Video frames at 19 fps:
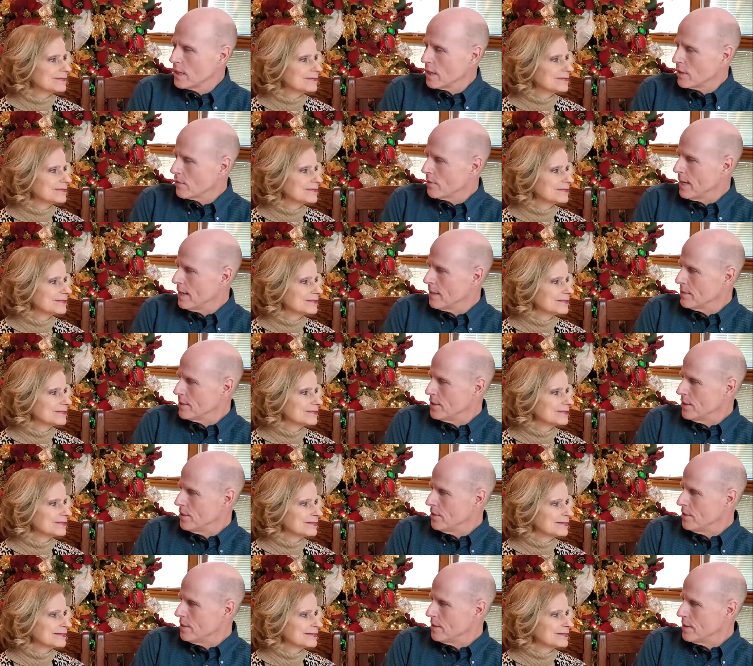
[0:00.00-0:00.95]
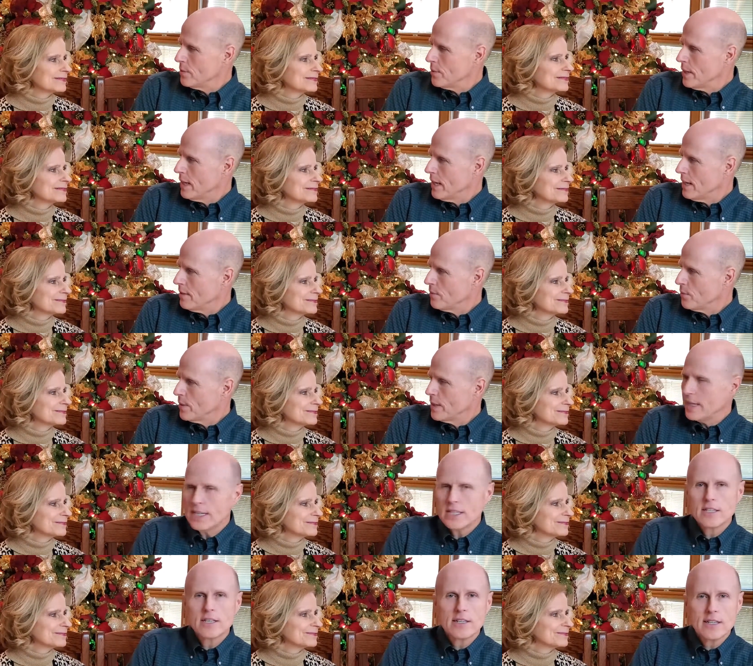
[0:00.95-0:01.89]
Speaker 1: till around noon, and then we have we
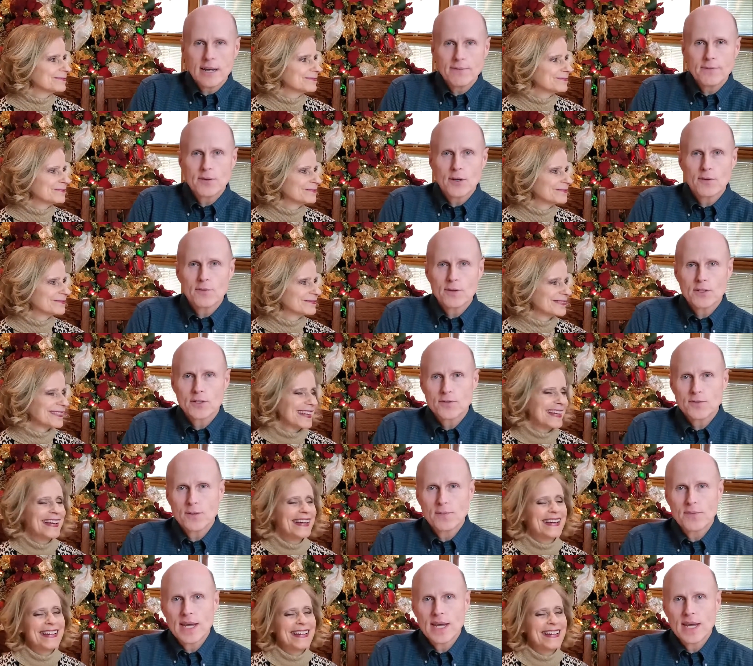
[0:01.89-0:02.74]
eat the leftovers from